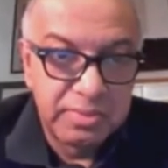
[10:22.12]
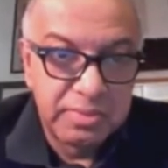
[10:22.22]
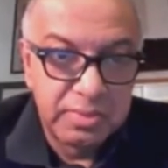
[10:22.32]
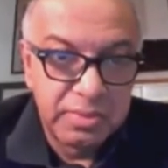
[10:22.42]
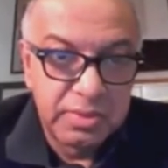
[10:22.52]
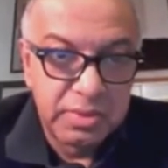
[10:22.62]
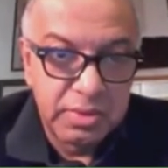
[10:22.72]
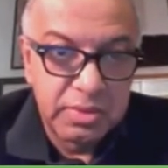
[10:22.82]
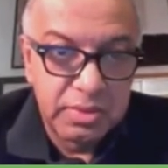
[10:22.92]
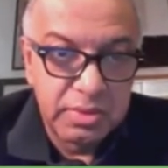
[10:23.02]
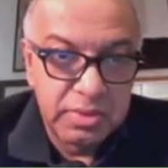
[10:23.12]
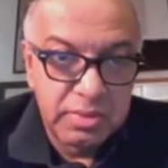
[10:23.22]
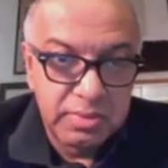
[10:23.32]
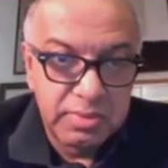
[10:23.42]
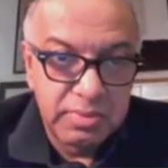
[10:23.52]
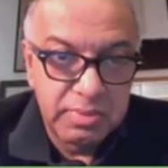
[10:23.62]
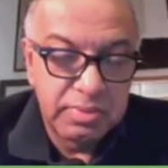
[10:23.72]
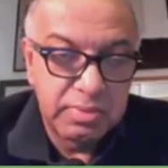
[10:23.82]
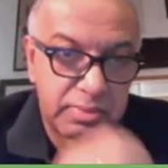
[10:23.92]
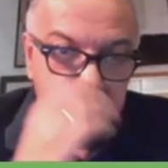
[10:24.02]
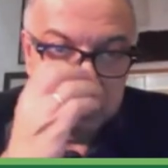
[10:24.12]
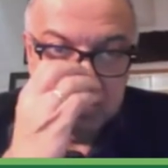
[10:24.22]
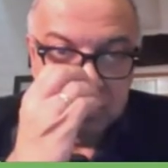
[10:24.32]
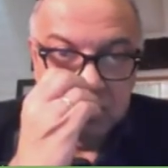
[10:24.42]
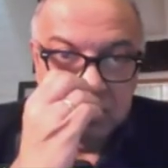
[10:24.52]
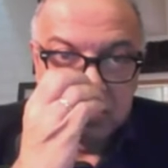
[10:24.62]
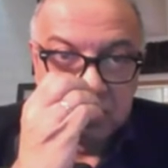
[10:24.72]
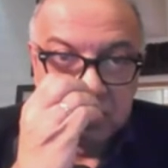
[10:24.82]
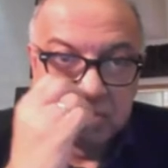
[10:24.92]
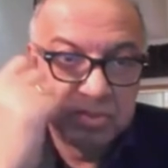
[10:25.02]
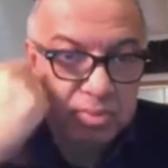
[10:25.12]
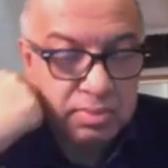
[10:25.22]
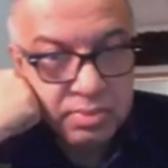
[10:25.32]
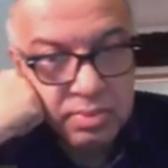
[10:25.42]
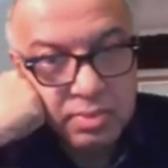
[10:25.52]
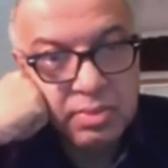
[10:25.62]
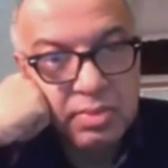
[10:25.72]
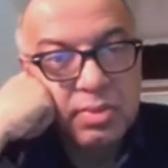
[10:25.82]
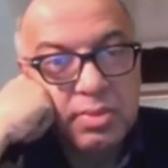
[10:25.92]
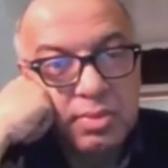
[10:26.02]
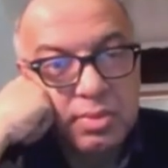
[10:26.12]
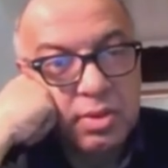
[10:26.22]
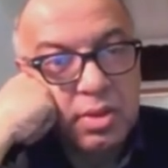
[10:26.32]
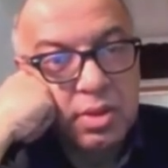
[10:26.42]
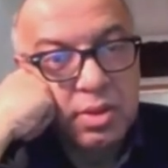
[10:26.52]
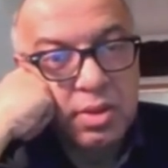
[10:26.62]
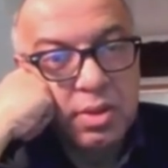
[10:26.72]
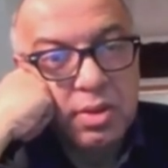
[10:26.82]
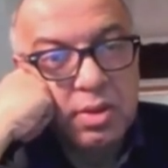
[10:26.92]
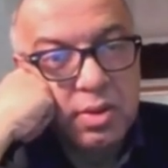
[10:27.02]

This person isn't speaking.